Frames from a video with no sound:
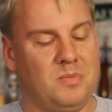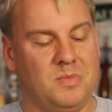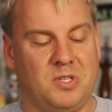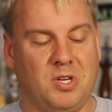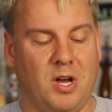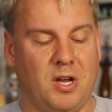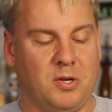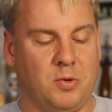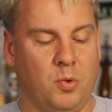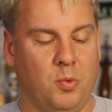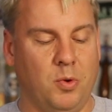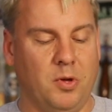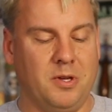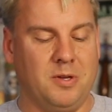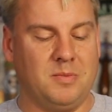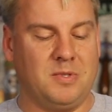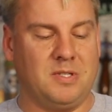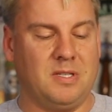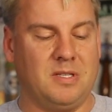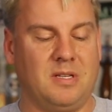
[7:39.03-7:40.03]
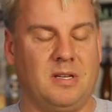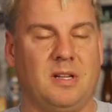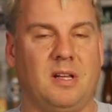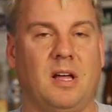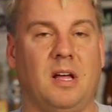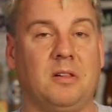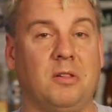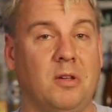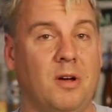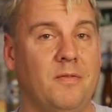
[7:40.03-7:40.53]
Joshua Williamson,
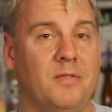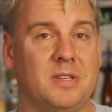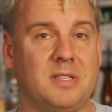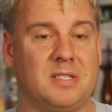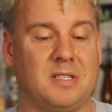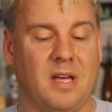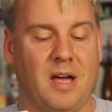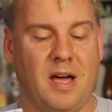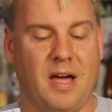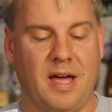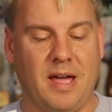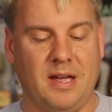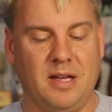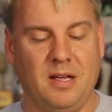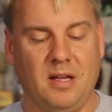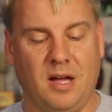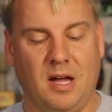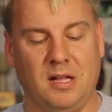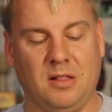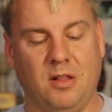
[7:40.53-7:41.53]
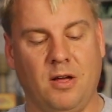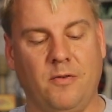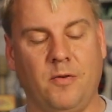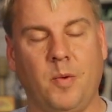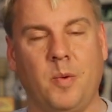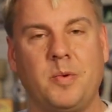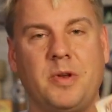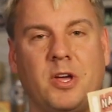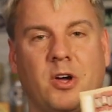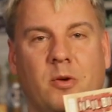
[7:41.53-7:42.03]
I love this guy. I love him
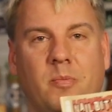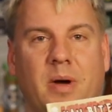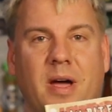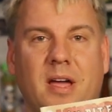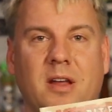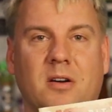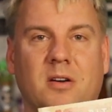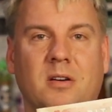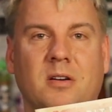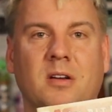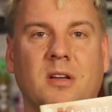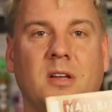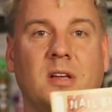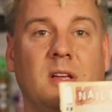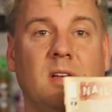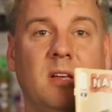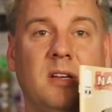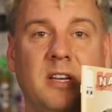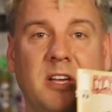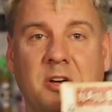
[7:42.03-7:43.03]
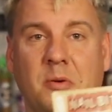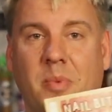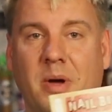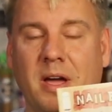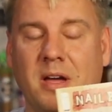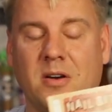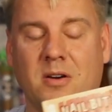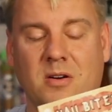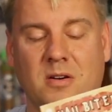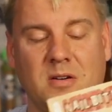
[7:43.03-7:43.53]
on Nailbiter.
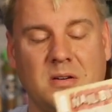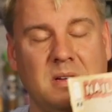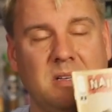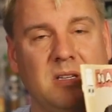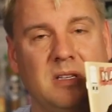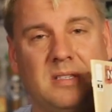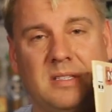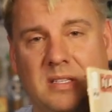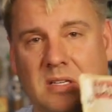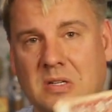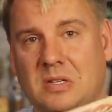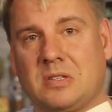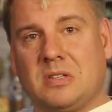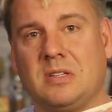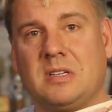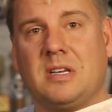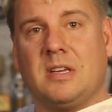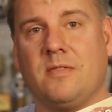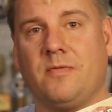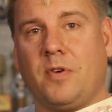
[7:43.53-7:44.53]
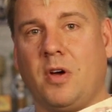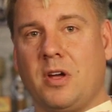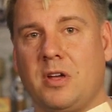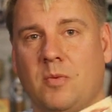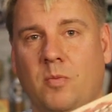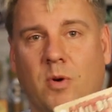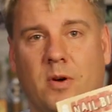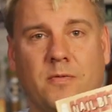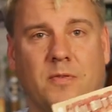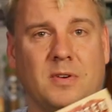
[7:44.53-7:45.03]
Nailbiter, seriously, get
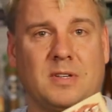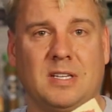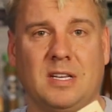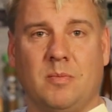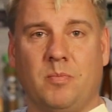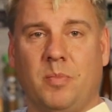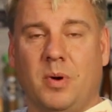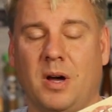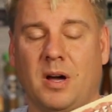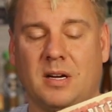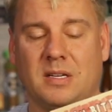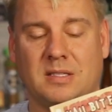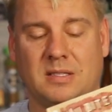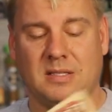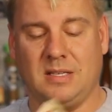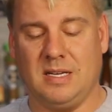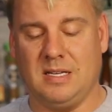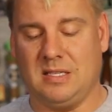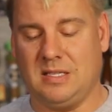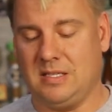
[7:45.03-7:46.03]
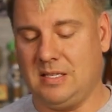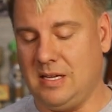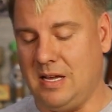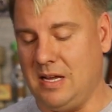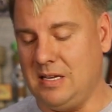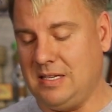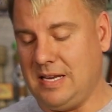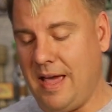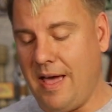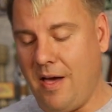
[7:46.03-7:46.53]
volume 1 for $10. It's
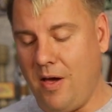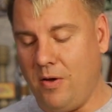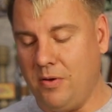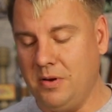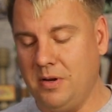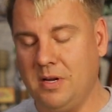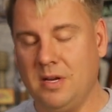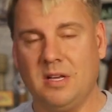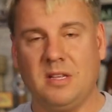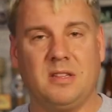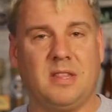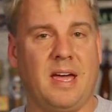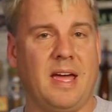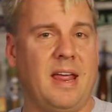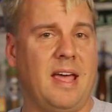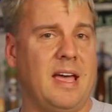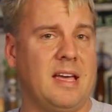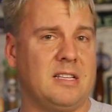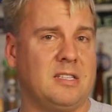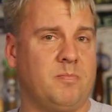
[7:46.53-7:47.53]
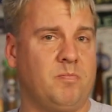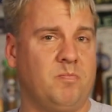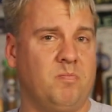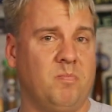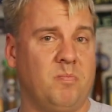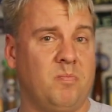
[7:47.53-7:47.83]
a town that has